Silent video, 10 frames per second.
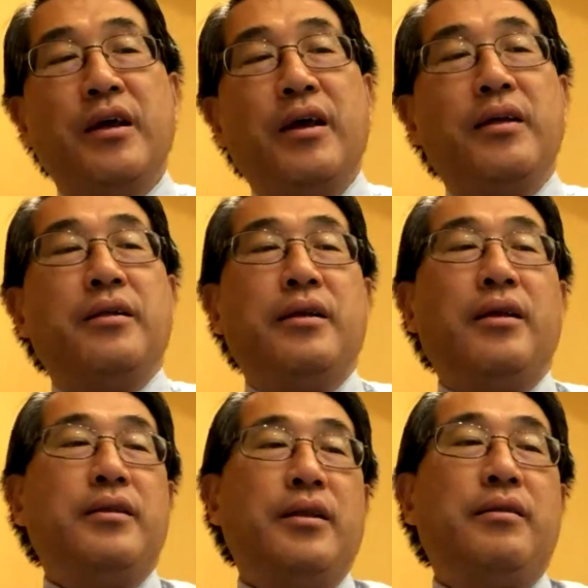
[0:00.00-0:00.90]
and
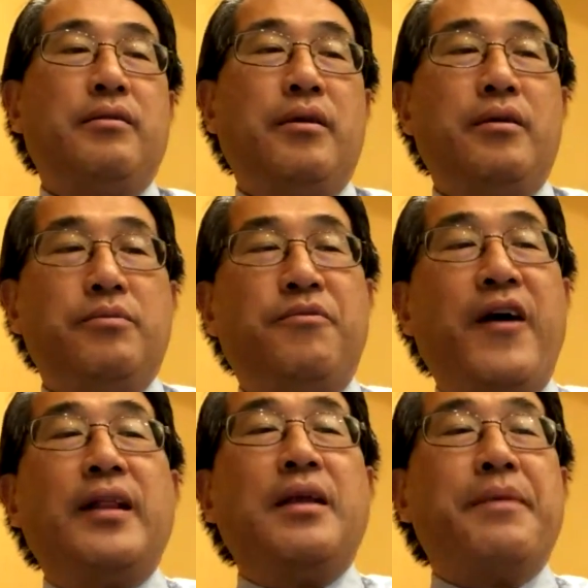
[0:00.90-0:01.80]
then
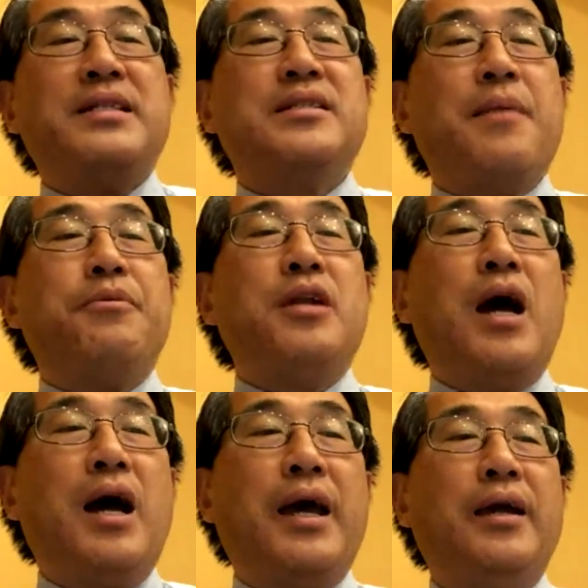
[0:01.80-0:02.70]
finally by step
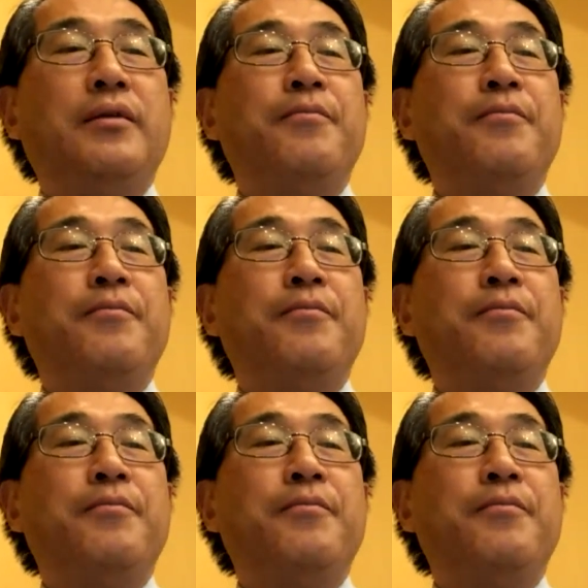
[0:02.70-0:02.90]
9,